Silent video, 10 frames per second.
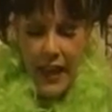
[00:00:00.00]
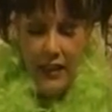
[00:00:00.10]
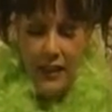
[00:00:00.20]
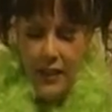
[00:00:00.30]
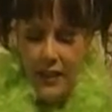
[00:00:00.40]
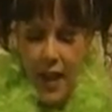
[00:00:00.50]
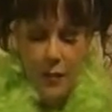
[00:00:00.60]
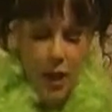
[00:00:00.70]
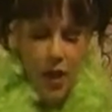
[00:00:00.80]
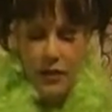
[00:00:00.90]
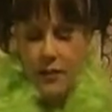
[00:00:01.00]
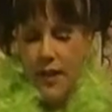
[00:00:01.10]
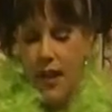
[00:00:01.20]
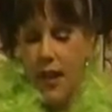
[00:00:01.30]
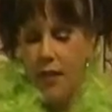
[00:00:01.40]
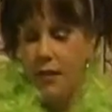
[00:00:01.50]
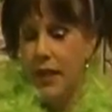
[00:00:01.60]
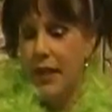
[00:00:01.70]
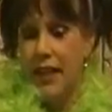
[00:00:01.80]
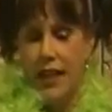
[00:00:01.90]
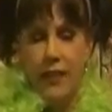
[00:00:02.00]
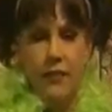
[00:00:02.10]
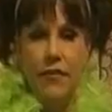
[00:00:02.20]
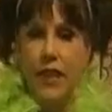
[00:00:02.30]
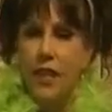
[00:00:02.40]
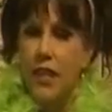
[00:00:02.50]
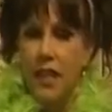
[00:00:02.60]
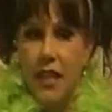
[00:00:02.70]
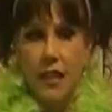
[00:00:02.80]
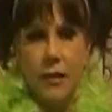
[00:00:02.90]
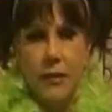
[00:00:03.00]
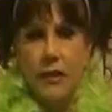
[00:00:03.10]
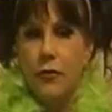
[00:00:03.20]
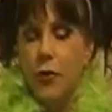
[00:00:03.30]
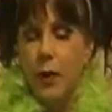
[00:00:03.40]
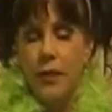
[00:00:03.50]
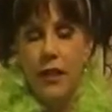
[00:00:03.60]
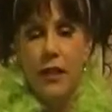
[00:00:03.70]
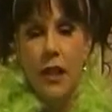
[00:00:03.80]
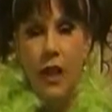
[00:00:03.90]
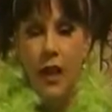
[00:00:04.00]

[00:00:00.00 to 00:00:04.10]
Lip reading: And then I bought some, again, very inexpensive ribbon